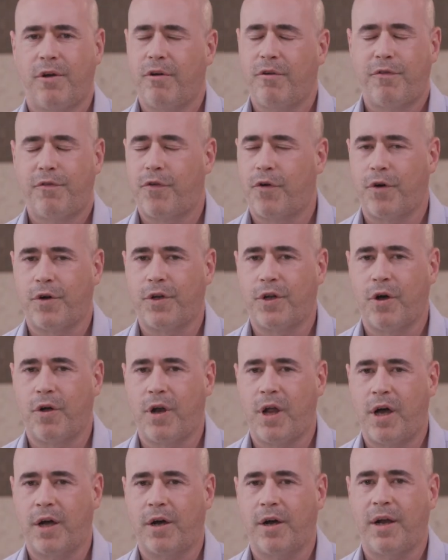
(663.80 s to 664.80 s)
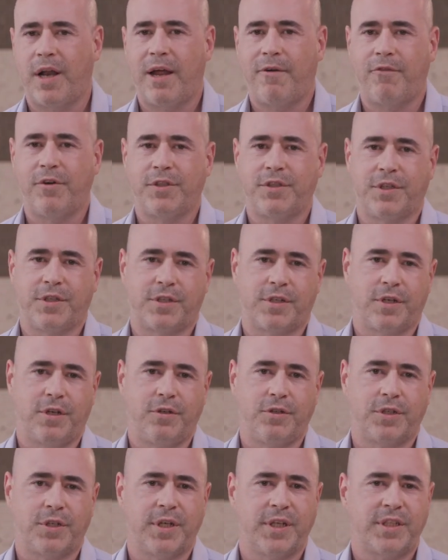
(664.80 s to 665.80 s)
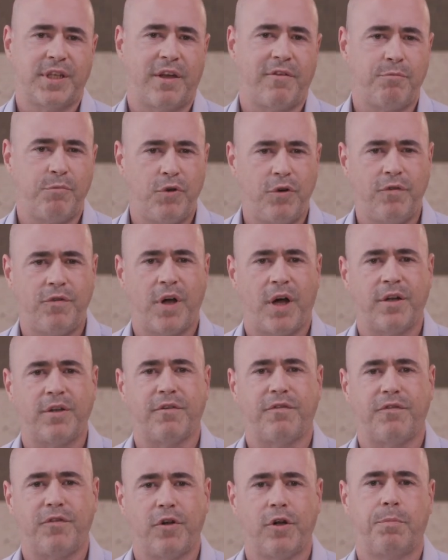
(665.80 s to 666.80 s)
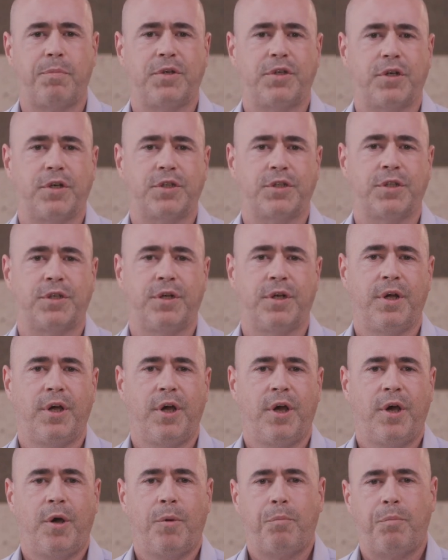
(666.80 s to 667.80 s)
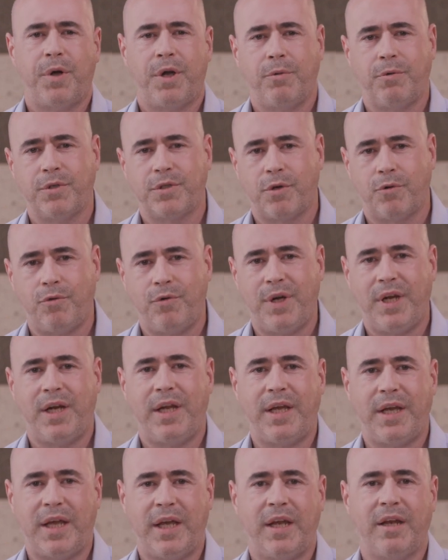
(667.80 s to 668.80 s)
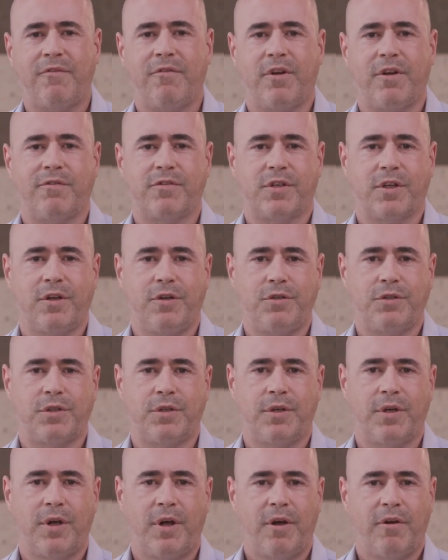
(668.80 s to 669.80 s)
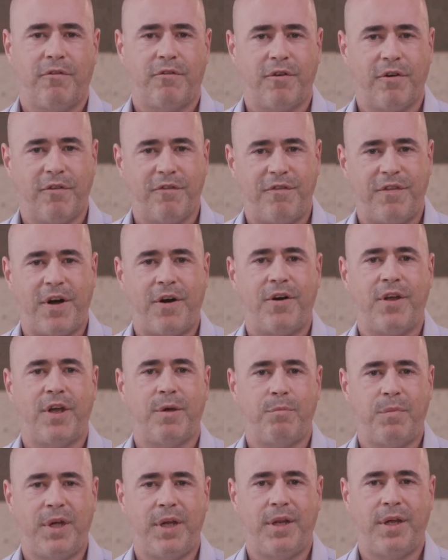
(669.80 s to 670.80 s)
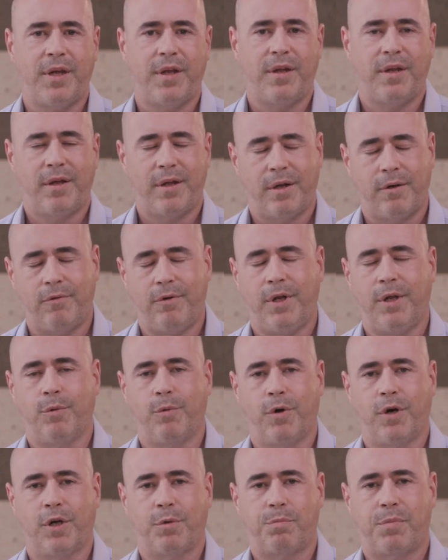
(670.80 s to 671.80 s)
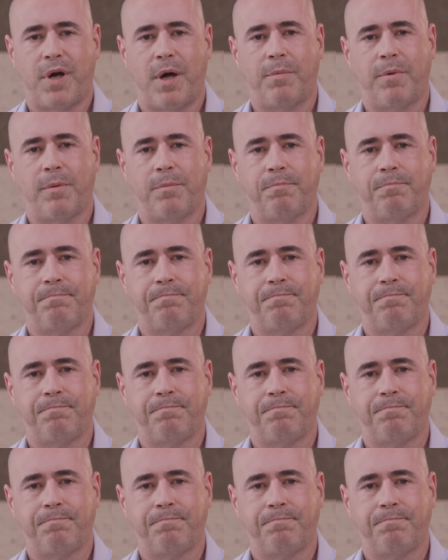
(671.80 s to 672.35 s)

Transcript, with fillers: Ford no longer leveraged this solution as they've moved on to full production, but it was a really innovative solution for a very immediate and real-world problem.